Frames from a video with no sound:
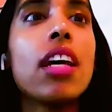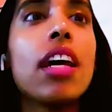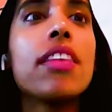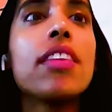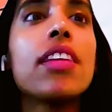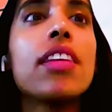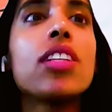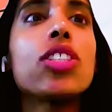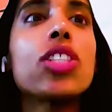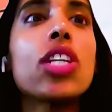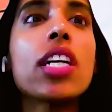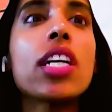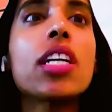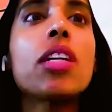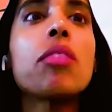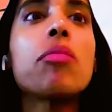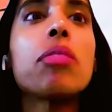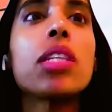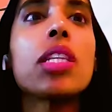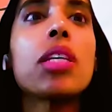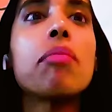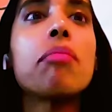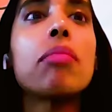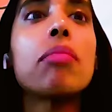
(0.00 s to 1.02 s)
and then check in
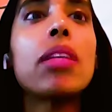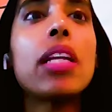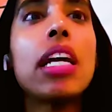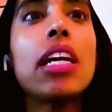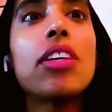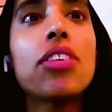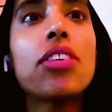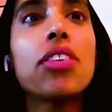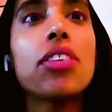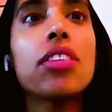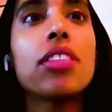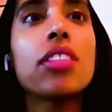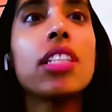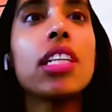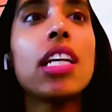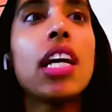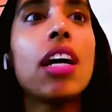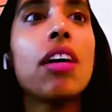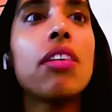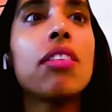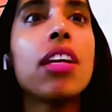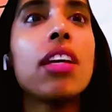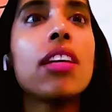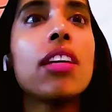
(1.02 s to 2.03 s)
with them later to
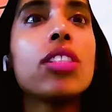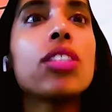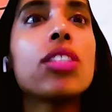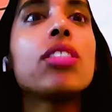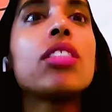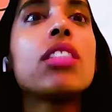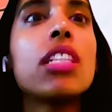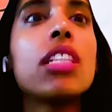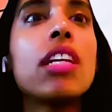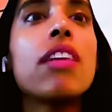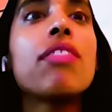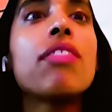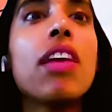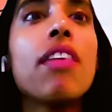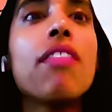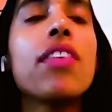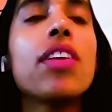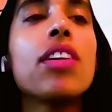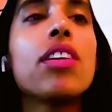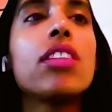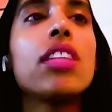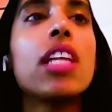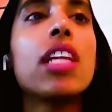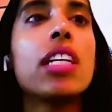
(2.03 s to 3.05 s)
see if they
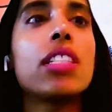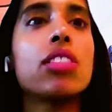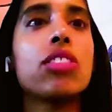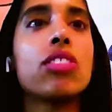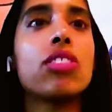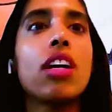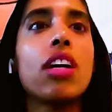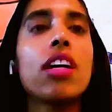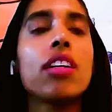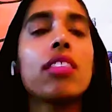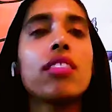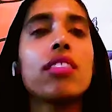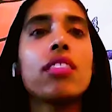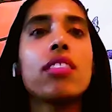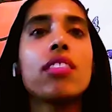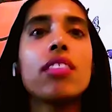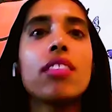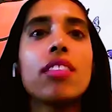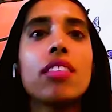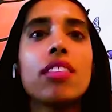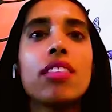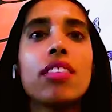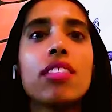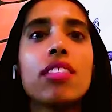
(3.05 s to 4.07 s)
feel less stressed?